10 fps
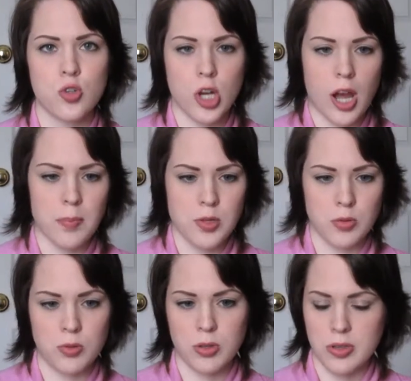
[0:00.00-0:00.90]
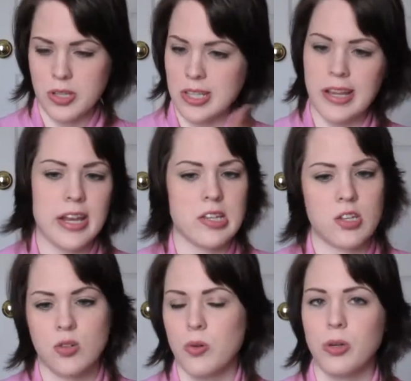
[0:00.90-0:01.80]
chopped or
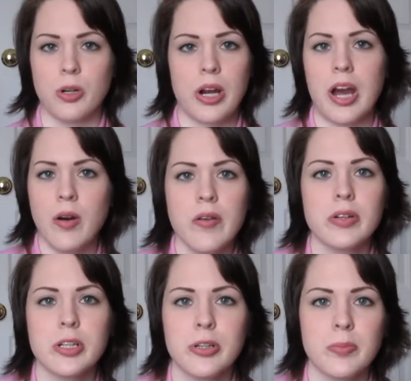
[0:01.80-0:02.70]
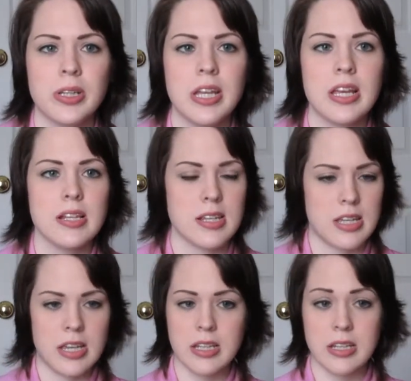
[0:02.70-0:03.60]
sliced or however you
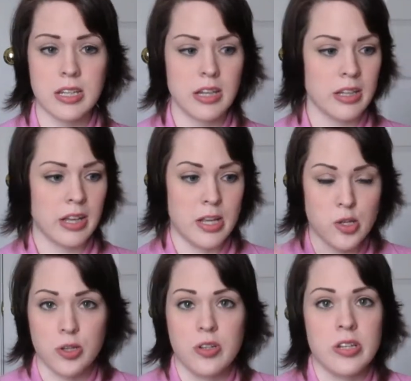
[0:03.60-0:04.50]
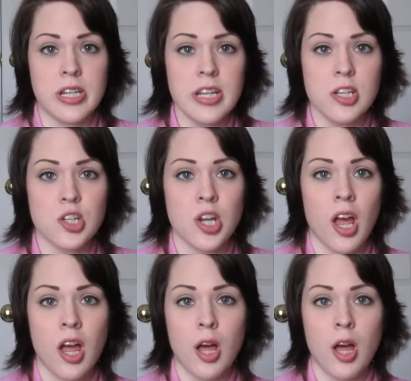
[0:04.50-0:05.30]
please in a certain dish,